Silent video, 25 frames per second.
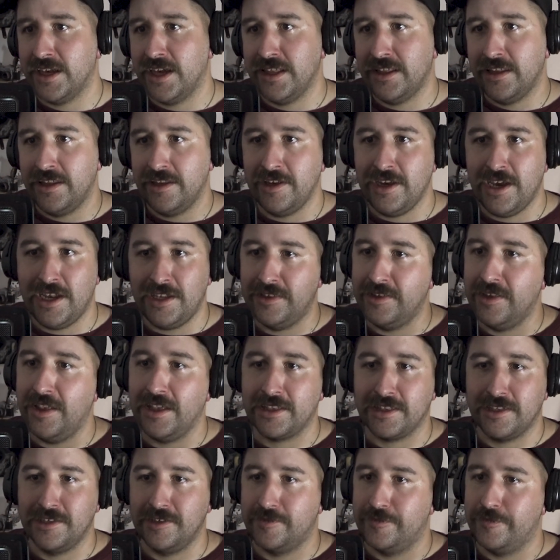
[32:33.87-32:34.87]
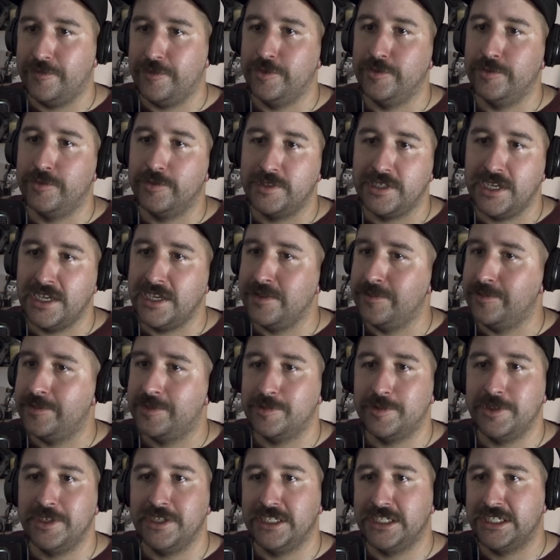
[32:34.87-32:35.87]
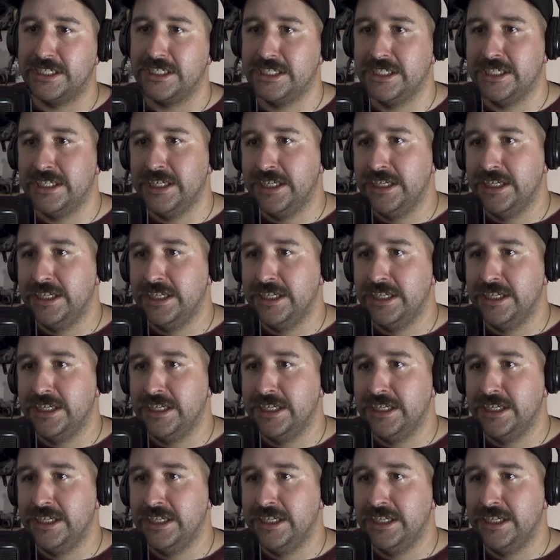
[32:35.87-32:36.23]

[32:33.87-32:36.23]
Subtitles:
and then you had like this full team switch,